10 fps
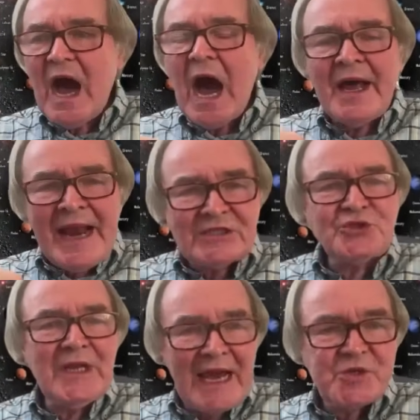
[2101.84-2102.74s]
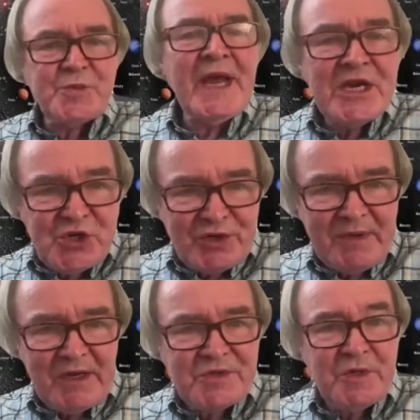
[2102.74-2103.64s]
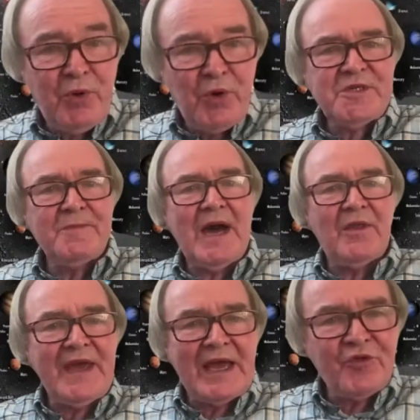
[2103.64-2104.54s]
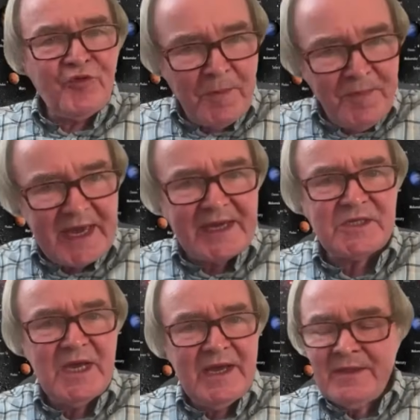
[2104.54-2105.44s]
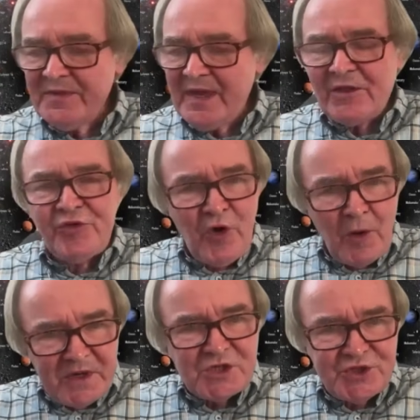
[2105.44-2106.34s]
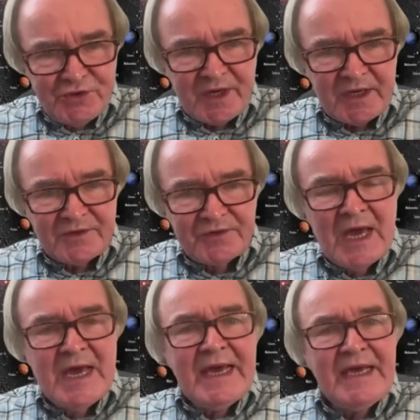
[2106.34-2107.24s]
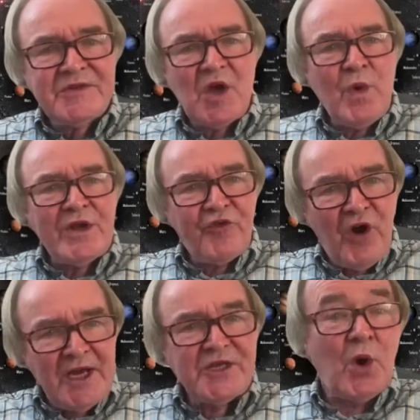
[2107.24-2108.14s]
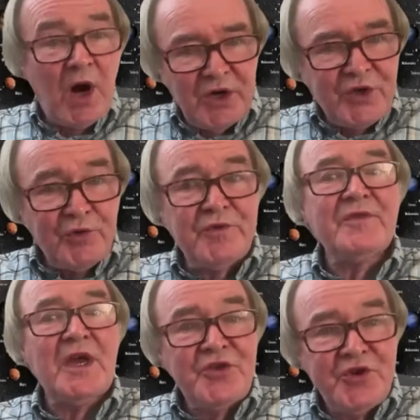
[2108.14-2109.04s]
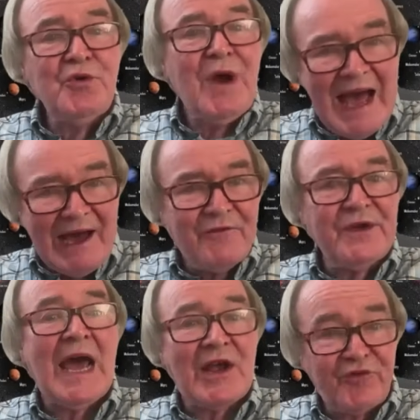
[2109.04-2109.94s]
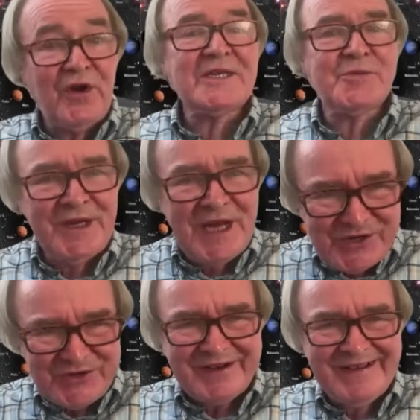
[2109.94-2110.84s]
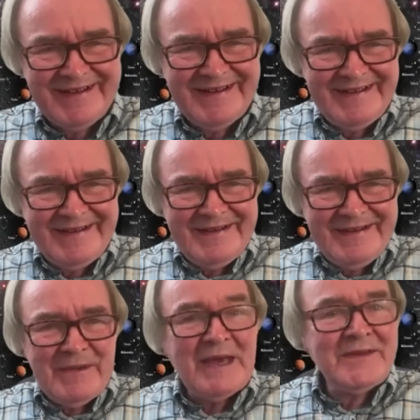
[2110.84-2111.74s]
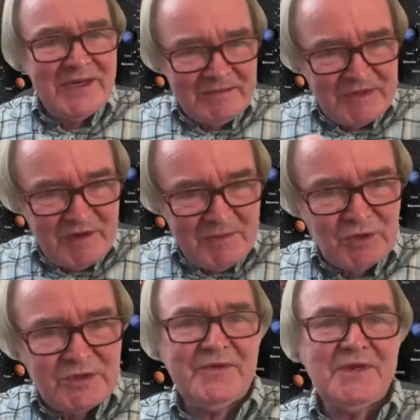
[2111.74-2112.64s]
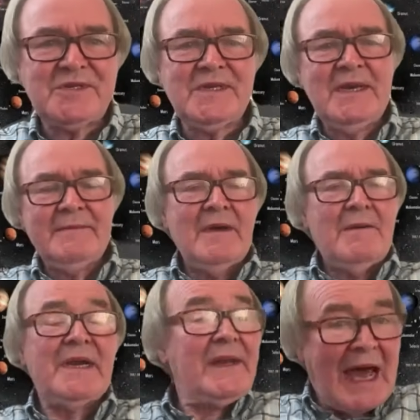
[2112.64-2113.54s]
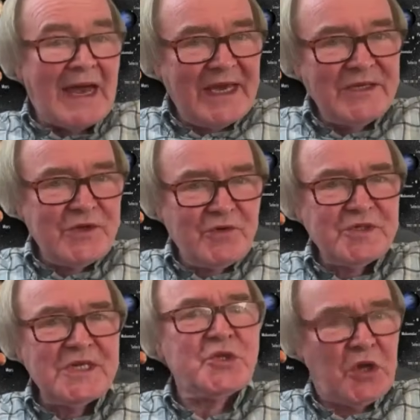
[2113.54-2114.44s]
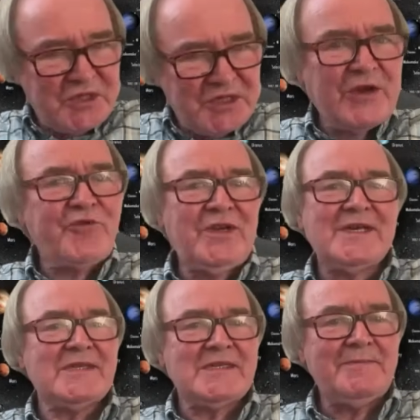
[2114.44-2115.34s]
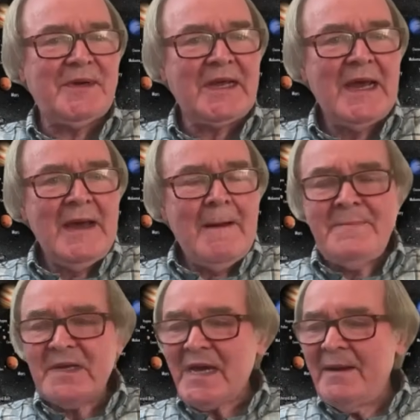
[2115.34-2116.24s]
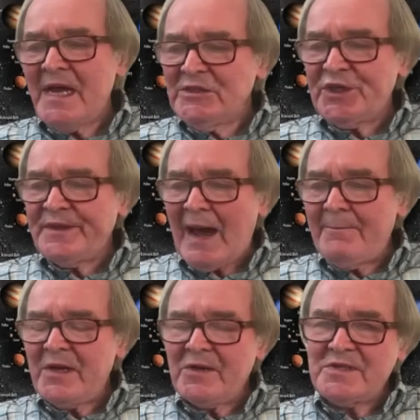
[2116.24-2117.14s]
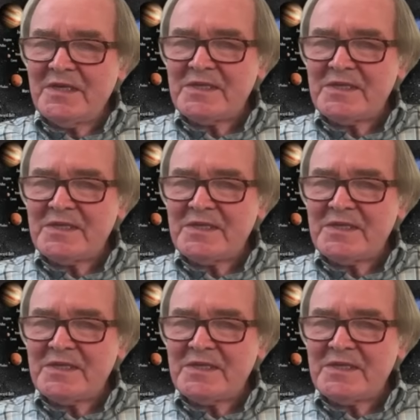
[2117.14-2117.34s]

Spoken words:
an actual explanation. Because the point about the anthropic tunings is that we're trying to argue that they do have a natural explanation in terms of the multiverse. But in that case, of course, it's not a synchronicity. But I mention that because